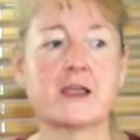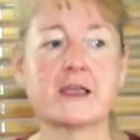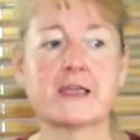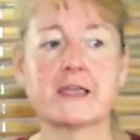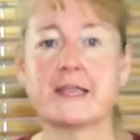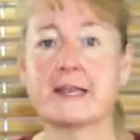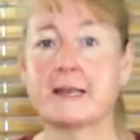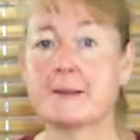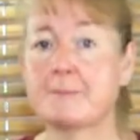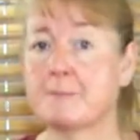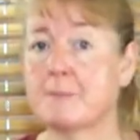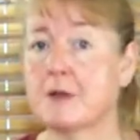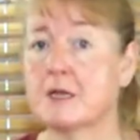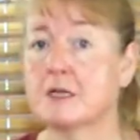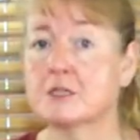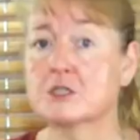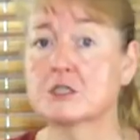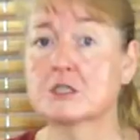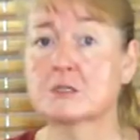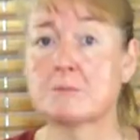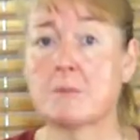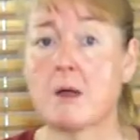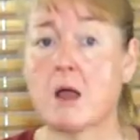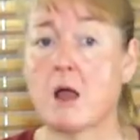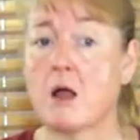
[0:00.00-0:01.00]
and get it much
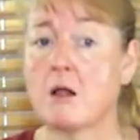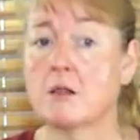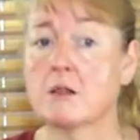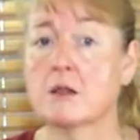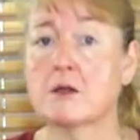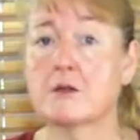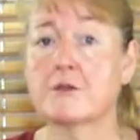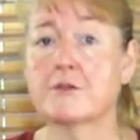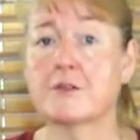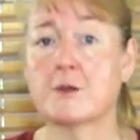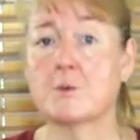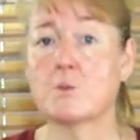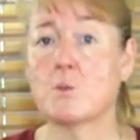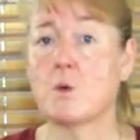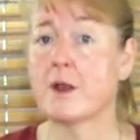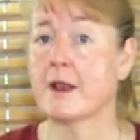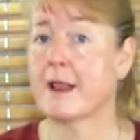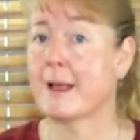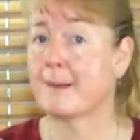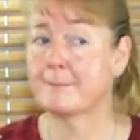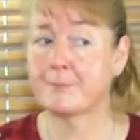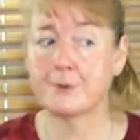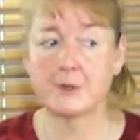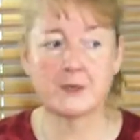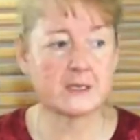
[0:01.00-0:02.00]
smaller than what
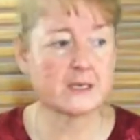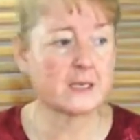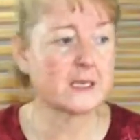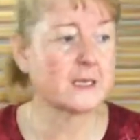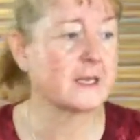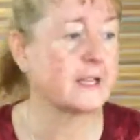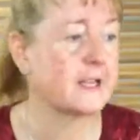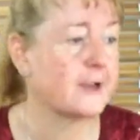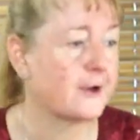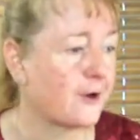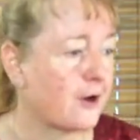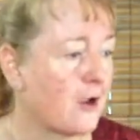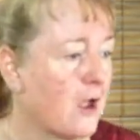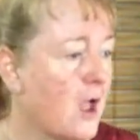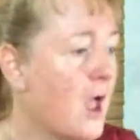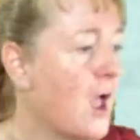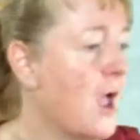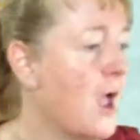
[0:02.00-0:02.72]
I'm putting in here.